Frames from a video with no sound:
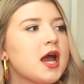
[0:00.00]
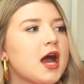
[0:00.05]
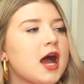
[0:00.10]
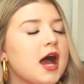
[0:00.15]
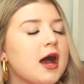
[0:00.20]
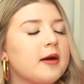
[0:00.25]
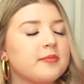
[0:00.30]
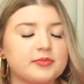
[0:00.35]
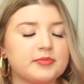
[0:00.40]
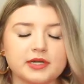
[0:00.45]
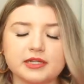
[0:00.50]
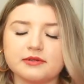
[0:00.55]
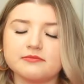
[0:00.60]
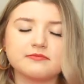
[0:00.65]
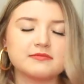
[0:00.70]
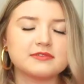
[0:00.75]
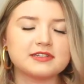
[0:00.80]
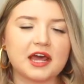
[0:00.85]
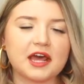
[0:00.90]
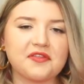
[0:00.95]
Um, but
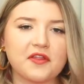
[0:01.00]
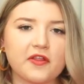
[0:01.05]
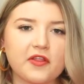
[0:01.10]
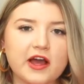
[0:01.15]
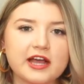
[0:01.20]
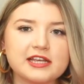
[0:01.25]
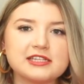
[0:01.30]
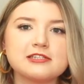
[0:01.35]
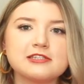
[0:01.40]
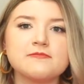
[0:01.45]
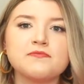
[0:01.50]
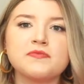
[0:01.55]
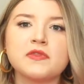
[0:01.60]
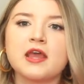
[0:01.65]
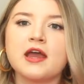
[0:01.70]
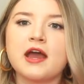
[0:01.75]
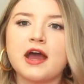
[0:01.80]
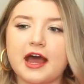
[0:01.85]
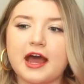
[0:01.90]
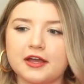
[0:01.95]
nonetheless,
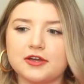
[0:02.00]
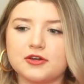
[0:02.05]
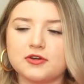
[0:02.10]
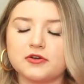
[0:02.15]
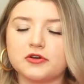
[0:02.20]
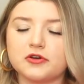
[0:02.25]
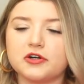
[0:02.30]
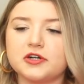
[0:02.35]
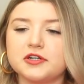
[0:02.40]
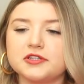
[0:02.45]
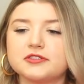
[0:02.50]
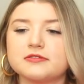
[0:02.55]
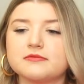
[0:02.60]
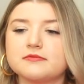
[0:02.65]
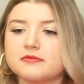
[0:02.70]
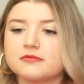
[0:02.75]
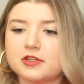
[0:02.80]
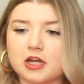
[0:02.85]
I Googled